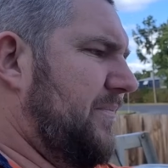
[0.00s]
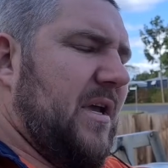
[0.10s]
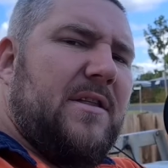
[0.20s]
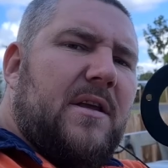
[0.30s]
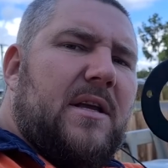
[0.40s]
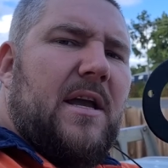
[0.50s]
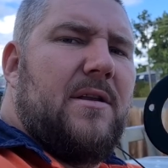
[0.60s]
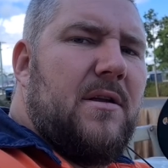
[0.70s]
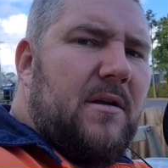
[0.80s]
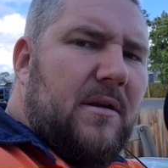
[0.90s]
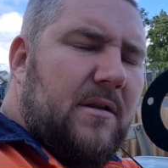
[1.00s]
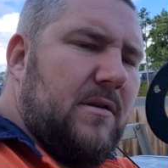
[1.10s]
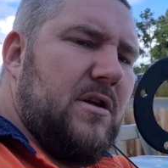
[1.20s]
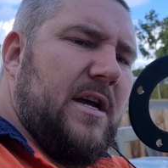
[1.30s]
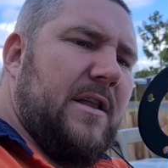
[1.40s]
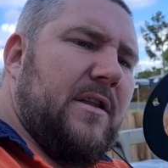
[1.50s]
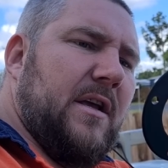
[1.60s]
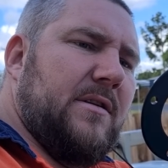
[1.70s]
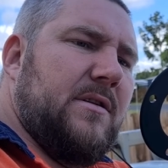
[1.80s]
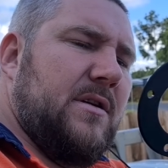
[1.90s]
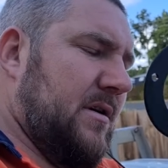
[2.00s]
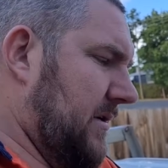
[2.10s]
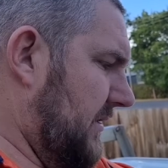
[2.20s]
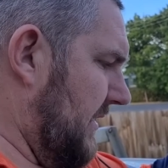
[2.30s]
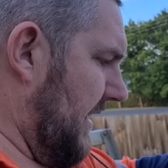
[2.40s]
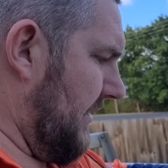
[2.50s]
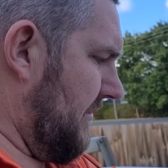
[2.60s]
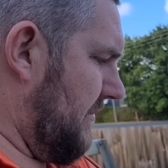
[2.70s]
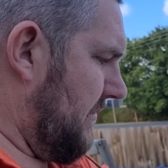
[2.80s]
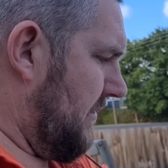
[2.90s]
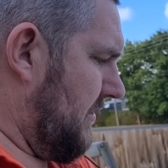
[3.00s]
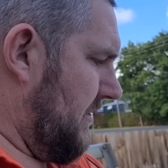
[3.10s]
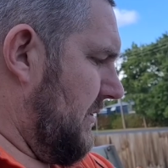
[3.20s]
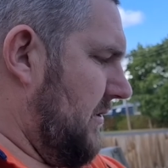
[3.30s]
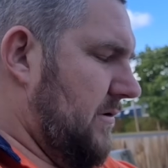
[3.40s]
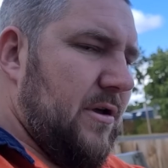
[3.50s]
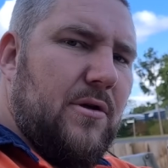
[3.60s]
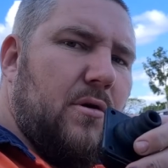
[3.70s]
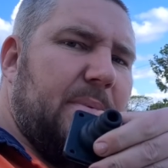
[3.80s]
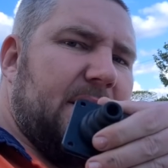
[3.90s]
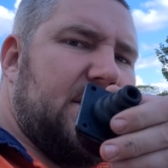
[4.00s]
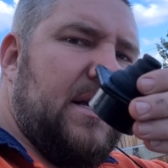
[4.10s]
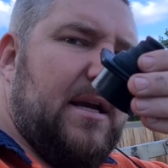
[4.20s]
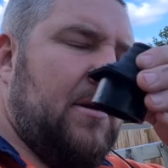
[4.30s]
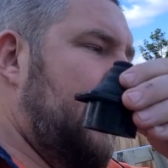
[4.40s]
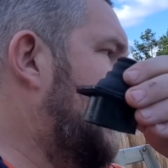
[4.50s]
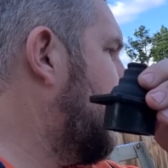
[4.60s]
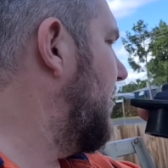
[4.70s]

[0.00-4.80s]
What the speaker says: In the kit, you get this. You get the little bits here like this.